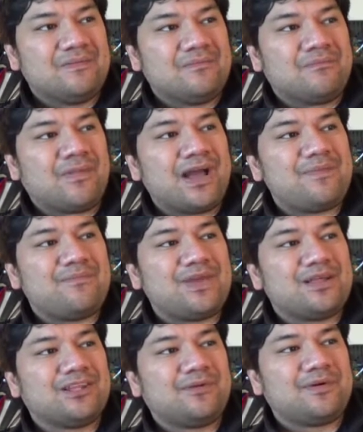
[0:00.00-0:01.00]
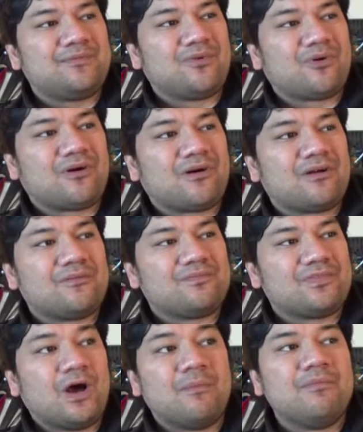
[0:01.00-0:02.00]
might be a little bit more
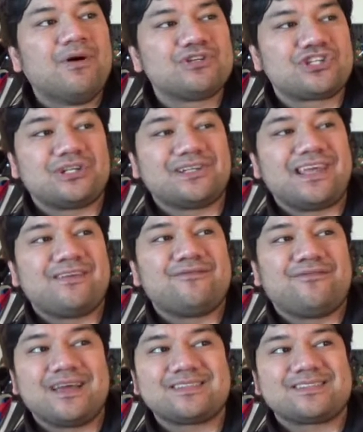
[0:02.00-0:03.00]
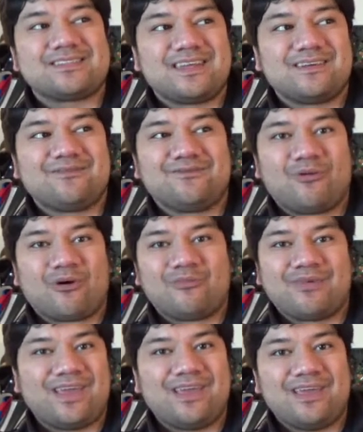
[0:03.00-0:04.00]
emotionally investing for
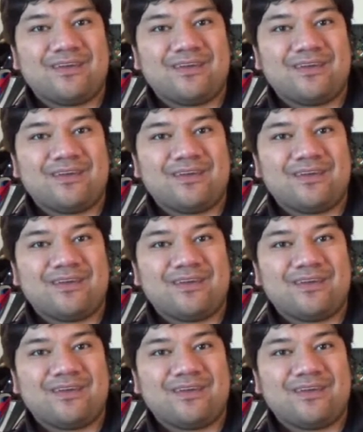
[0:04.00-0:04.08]
me